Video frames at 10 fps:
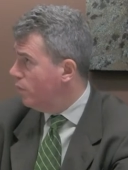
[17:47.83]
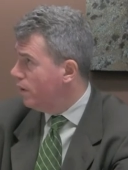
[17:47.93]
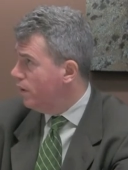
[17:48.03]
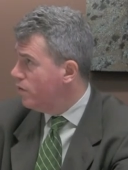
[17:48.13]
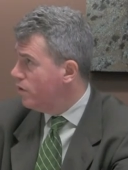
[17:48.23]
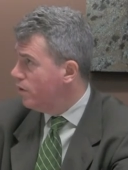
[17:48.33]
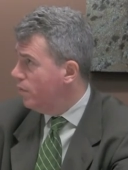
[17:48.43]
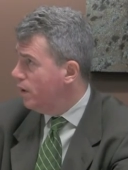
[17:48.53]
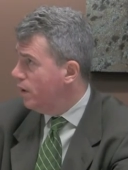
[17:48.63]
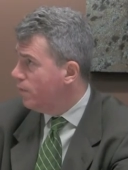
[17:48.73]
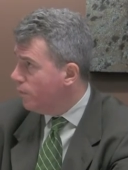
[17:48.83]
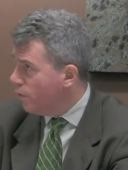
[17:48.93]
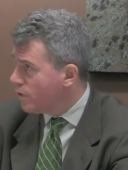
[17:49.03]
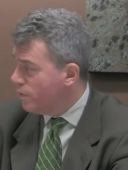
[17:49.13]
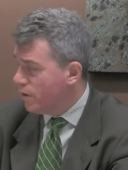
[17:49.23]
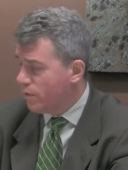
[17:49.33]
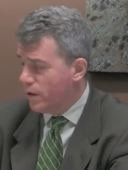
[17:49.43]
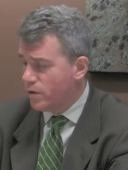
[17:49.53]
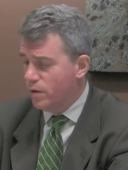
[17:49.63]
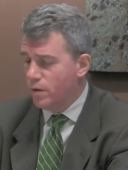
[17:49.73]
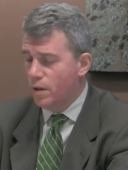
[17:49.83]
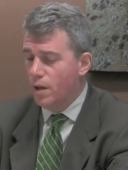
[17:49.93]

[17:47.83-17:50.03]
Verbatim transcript: with the issue right. committee enforcement threshold.